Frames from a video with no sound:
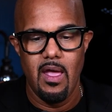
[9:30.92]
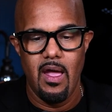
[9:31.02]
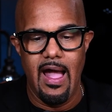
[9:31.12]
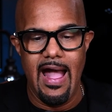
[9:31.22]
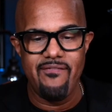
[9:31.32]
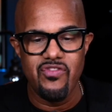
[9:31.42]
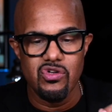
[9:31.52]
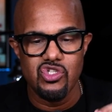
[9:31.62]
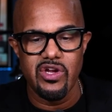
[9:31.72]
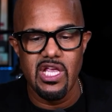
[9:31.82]
After
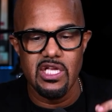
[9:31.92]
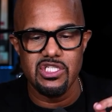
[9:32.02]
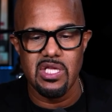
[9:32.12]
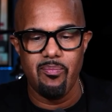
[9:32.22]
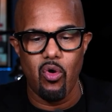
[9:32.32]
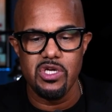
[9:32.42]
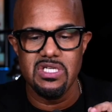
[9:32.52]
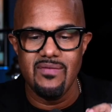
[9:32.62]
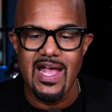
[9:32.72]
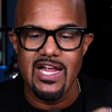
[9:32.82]
drinking just a portion
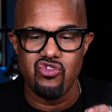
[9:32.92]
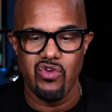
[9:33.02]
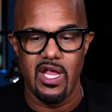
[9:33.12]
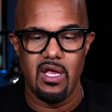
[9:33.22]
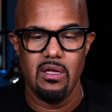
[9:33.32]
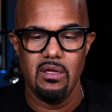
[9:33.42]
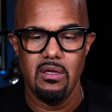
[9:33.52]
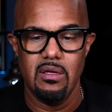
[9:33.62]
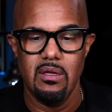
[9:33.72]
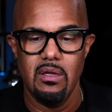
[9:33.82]
of that drink,
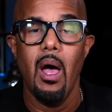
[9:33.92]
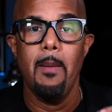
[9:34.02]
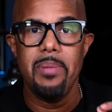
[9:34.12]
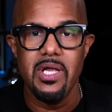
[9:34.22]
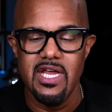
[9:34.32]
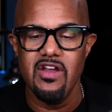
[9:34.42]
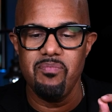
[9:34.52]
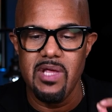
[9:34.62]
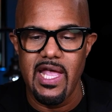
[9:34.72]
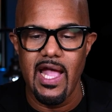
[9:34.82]
plaintiff
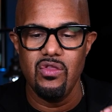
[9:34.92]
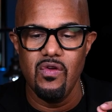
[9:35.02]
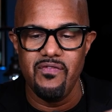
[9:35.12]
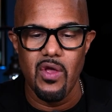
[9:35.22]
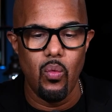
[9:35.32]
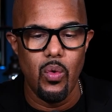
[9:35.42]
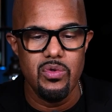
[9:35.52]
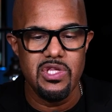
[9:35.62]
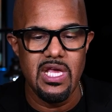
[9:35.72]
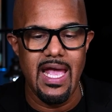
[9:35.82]
began to feel
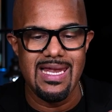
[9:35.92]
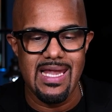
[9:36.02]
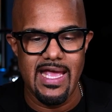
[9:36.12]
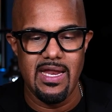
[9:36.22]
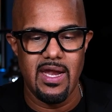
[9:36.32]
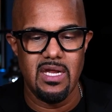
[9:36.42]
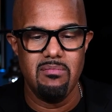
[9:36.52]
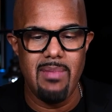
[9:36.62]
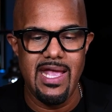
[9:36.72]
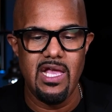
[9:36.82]
woozy and lightheaded,
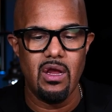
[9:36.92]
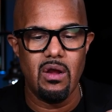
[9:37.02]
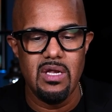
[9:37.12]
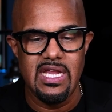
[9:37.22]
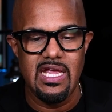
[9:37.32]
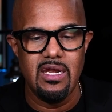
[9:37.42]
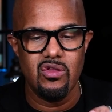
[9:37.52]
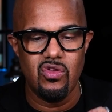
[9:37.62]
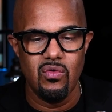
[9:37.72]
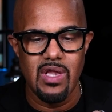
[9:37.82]
making her
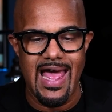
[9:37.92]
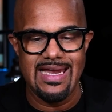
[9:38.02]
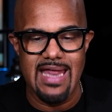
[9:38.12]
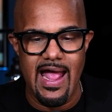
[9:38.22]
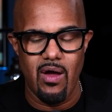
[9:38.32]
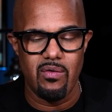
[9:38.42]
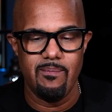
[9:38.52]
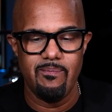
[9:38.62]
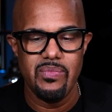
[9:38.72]
need to lie down.